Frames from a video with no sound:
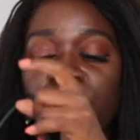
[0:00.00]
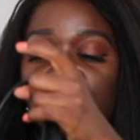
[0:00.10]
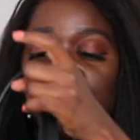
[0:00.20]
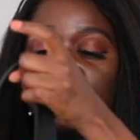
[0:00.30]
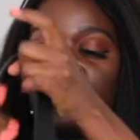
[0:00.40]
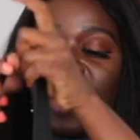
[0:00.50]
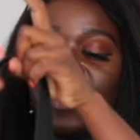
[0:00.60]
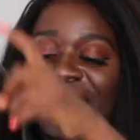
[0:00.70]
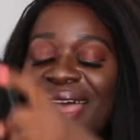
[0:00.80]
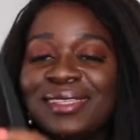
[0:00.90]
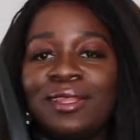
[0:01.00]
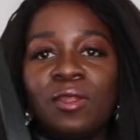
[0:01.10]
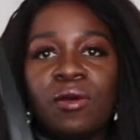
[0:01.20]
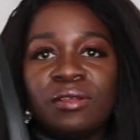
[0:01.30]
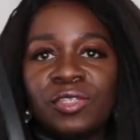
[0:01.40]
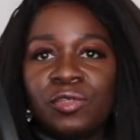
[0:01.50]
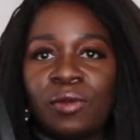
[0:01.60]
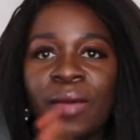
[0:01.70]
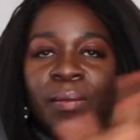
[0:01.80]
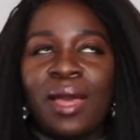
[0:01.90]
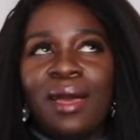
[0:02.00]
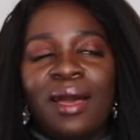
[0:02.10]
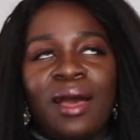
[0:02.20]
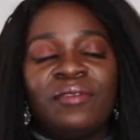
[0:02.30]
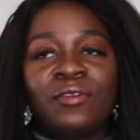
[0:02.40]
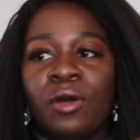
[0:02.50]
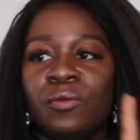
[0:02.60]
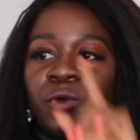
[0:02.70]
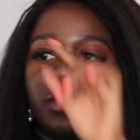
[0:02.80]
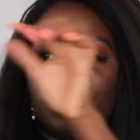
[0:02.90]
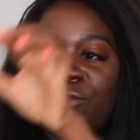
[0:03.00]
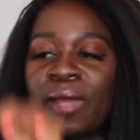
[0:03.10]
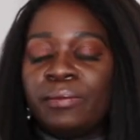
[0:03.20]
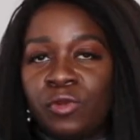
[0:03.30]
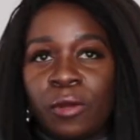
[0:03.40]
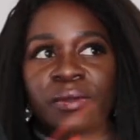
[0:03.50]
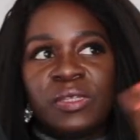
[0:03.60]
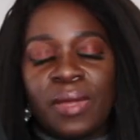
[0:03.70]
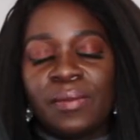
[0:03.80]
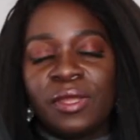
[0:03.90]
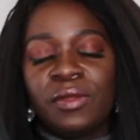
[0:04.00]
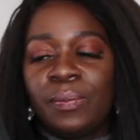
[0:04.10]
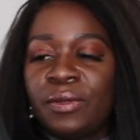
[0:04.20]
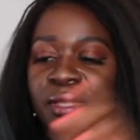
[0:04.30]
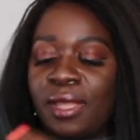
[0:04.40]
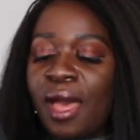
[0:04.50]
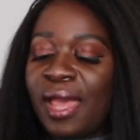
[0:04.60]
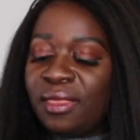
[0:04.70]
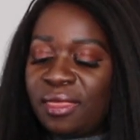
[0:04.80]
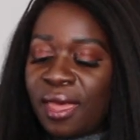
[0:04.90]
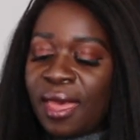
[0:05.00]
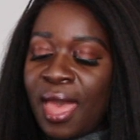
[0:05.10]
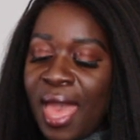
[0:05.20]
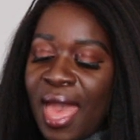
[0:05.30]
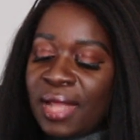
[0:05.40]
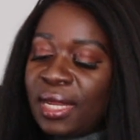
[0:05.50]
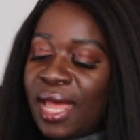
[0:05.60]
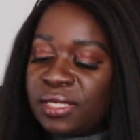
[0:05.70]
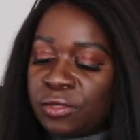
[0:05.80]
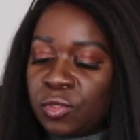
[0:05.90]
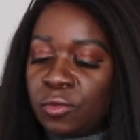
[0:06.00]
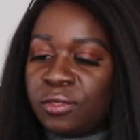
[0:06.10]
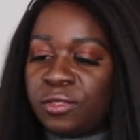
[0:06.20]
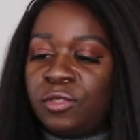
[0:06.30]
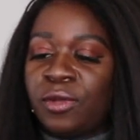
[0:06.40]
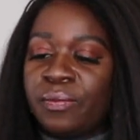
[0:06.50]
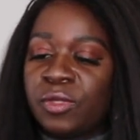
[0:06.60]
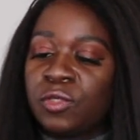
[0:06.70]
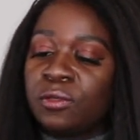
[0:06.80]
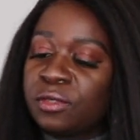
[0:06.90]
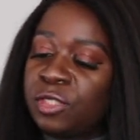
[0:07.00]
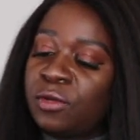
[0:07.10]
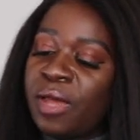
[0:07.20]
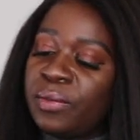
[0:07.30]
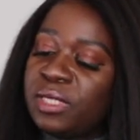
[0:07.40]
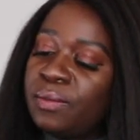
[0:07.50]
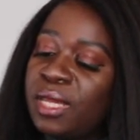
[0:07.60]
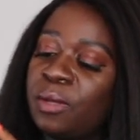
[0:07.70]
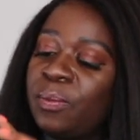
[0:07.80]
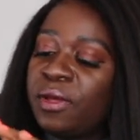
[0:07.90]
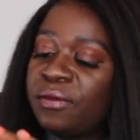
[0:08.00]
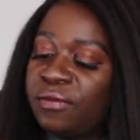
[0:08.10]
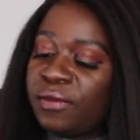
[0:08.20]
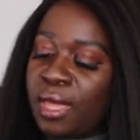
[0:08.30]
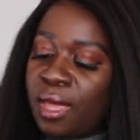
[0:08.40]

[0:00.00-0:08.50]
with 2 straps. It has the longest strap. I've forgotten what the strap drop is, but I'm going to put the height there. And it has the shorter strap. The shorter strap is made up of